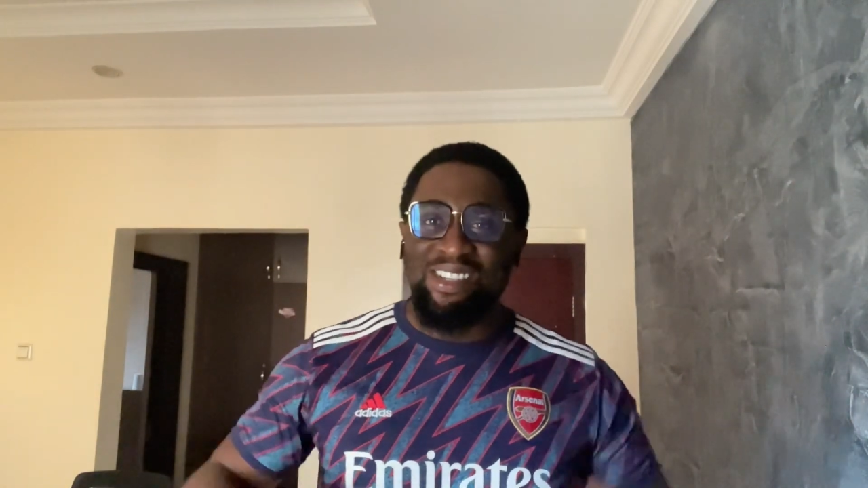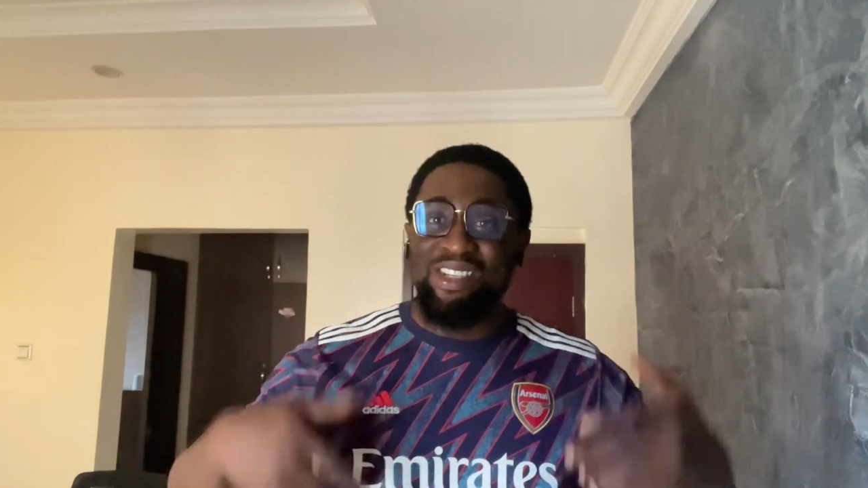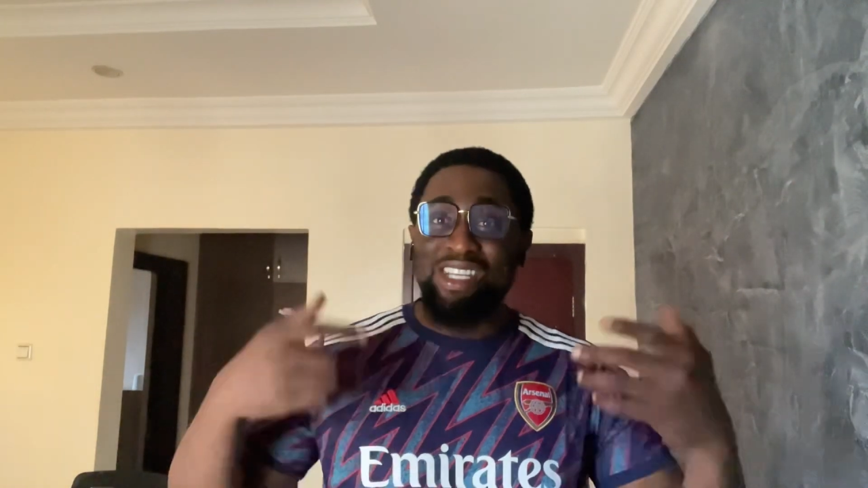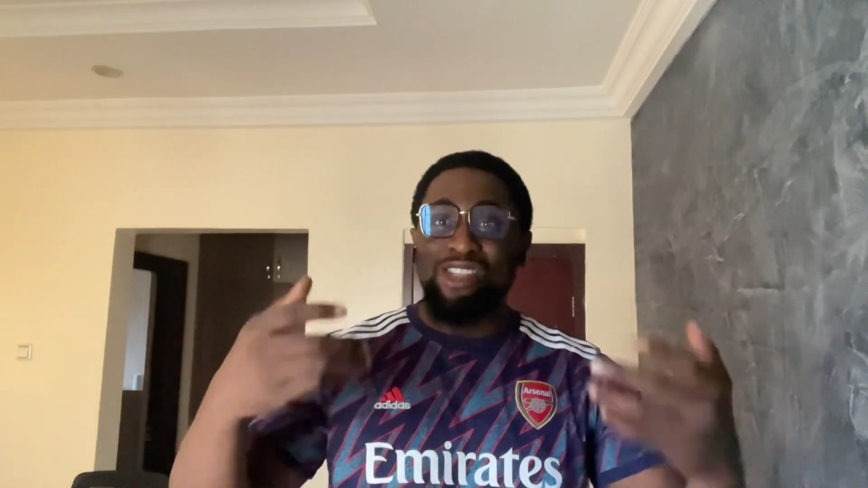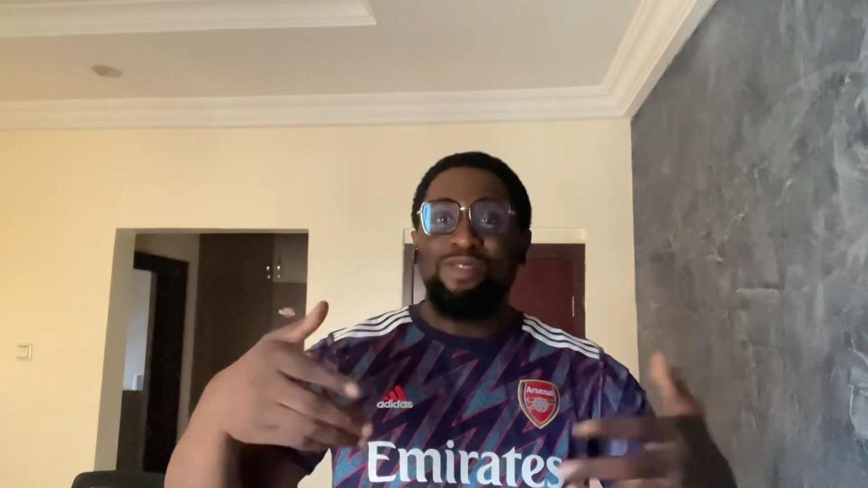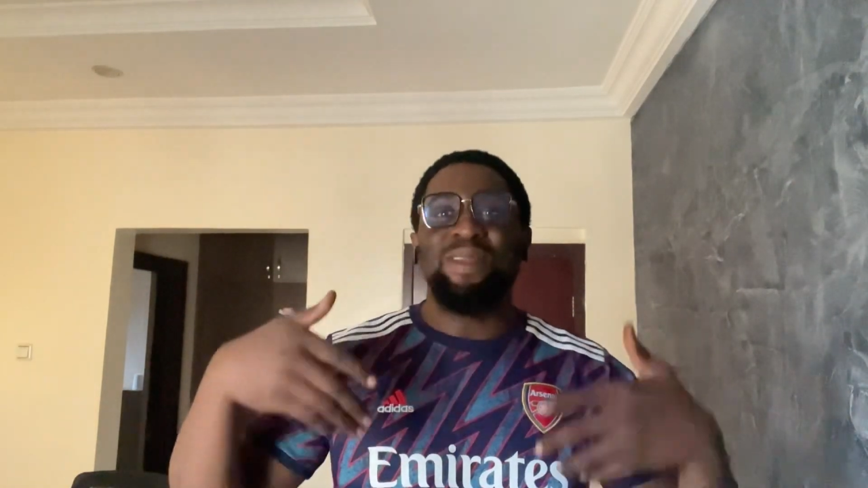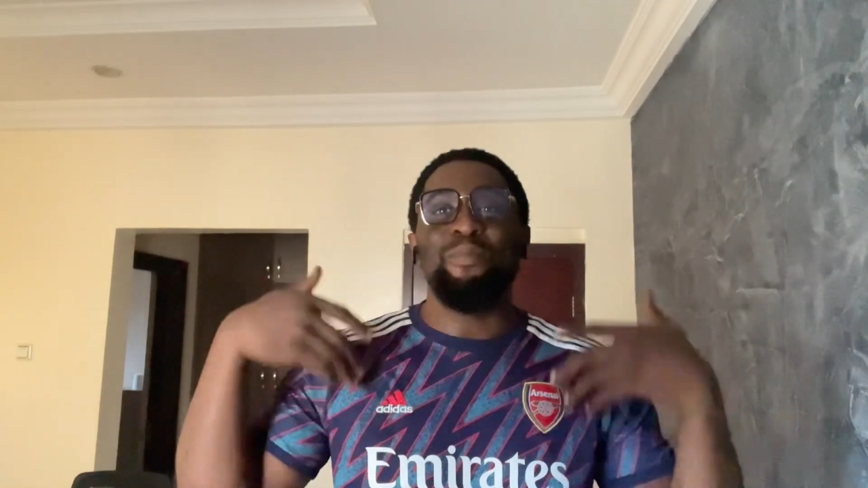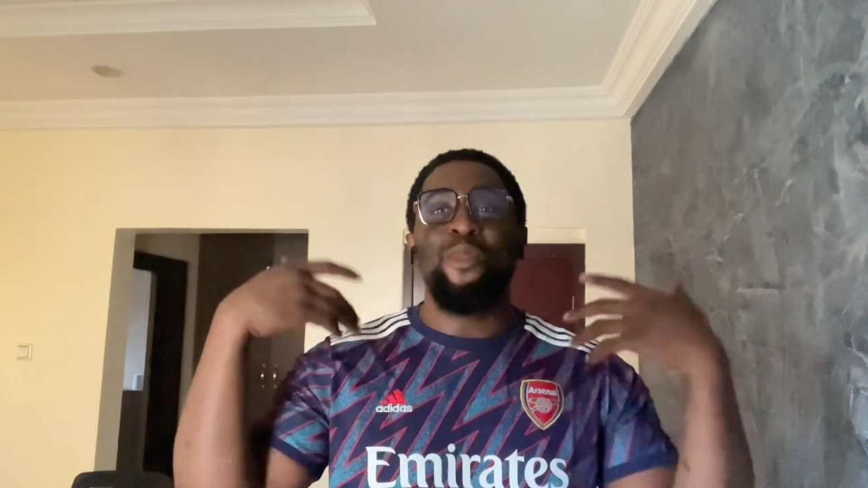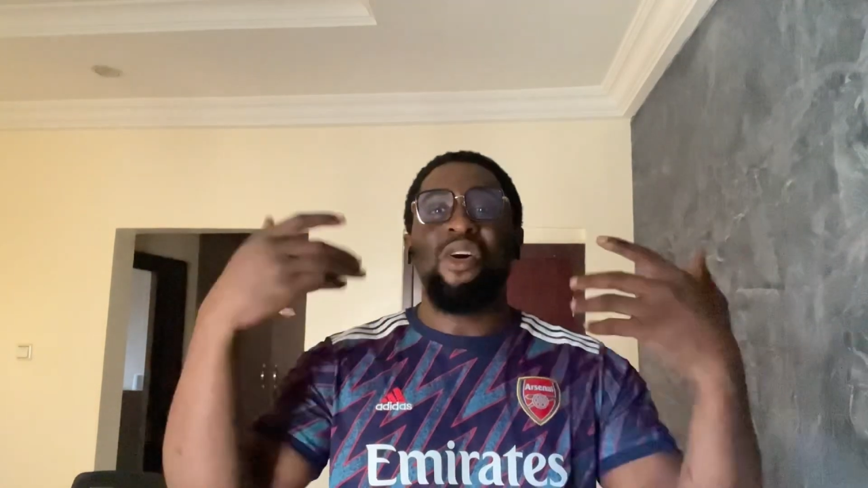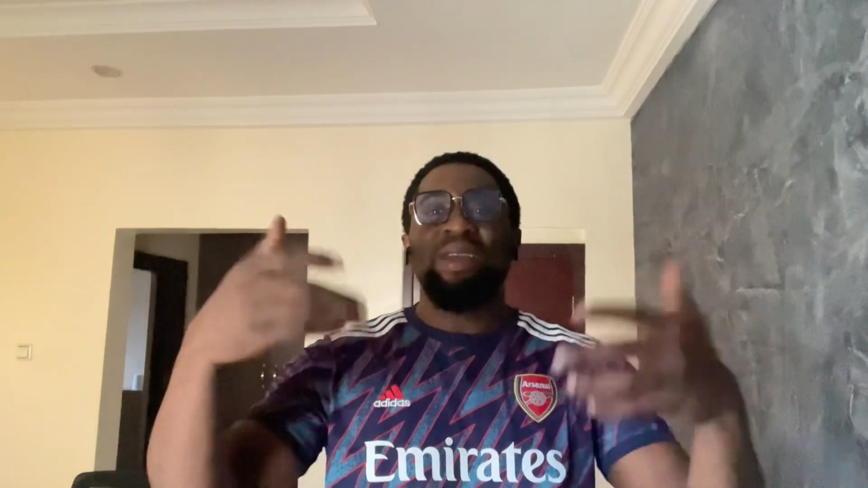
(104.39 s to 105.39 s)
you need to be
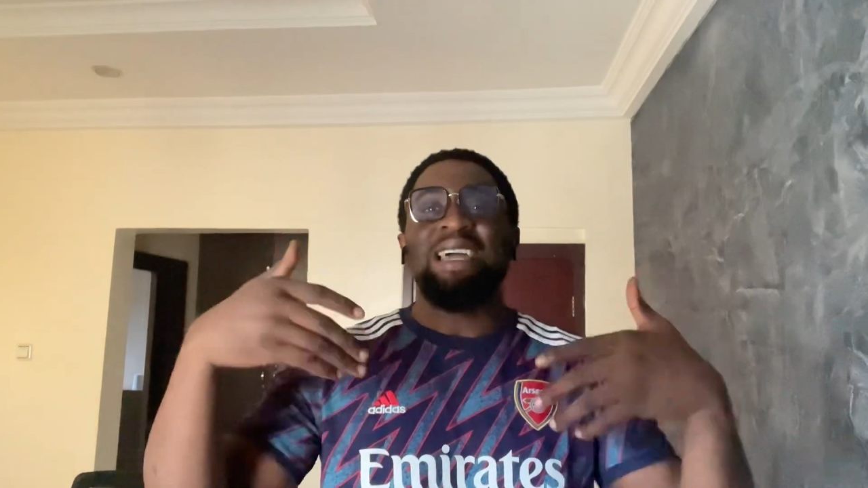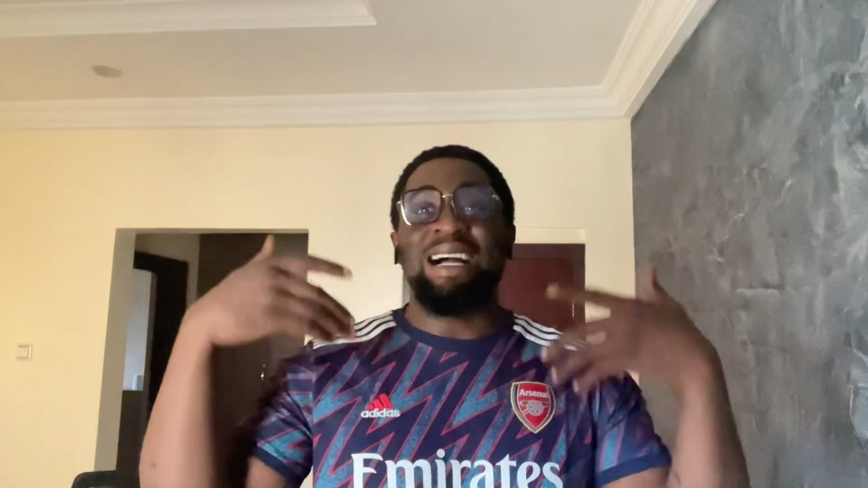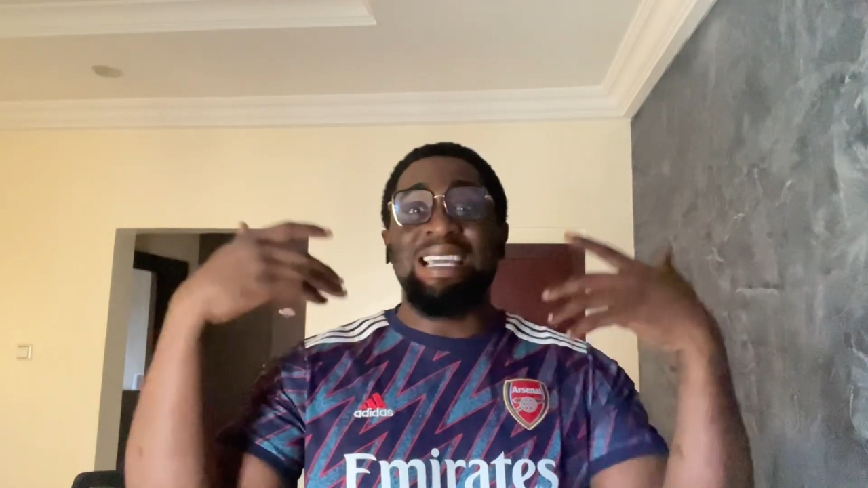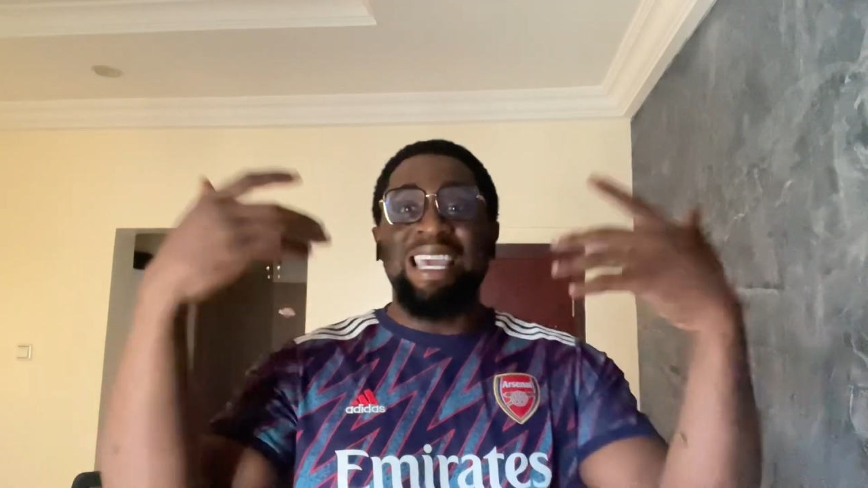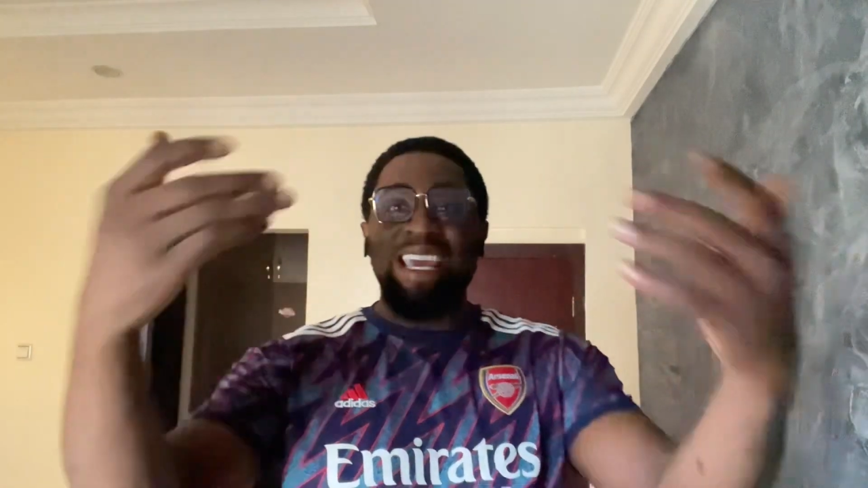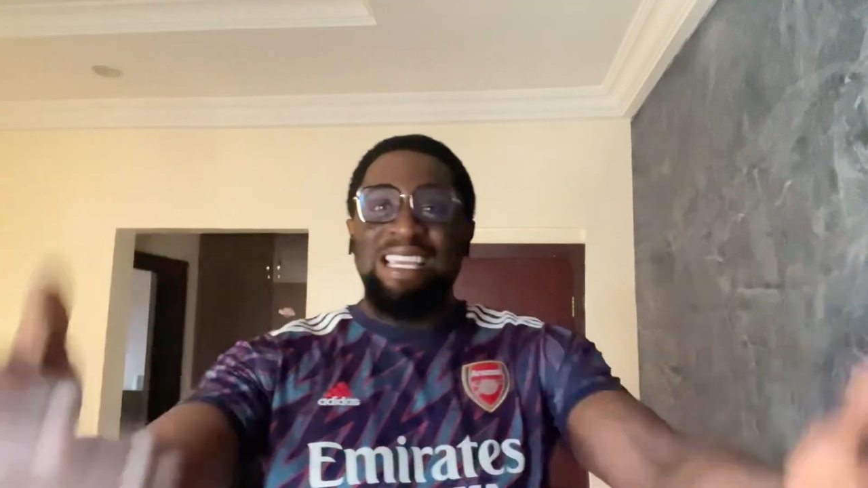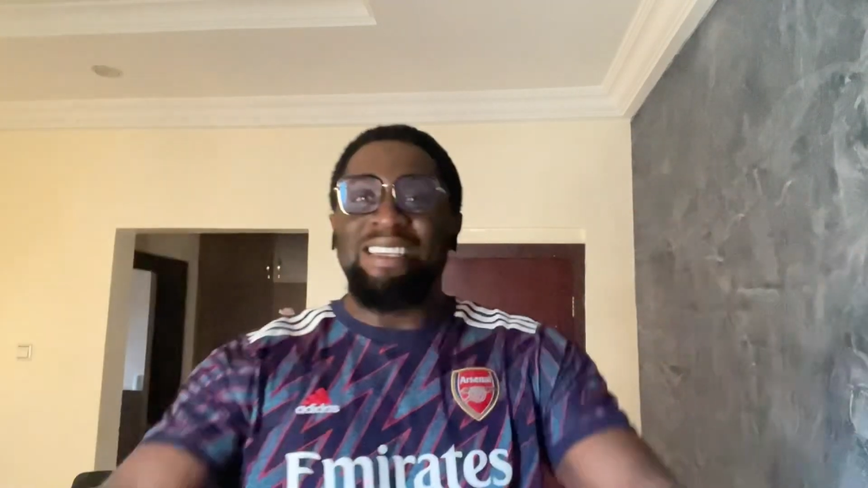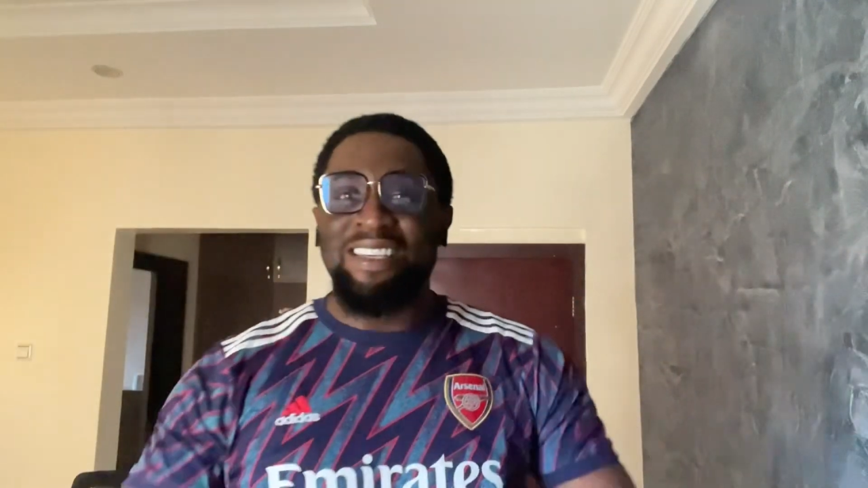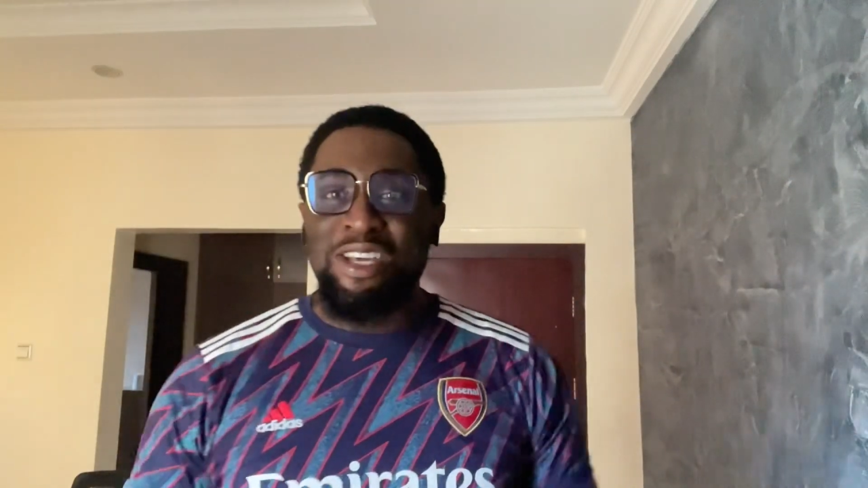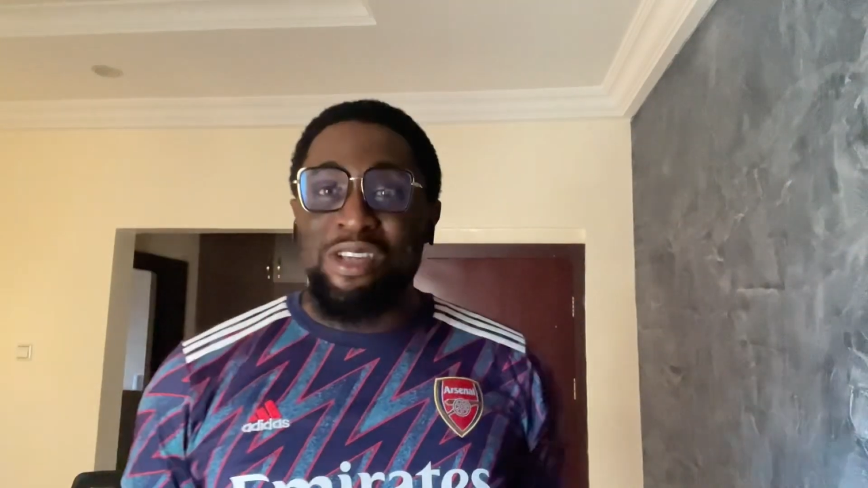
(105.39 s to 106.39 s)
born again.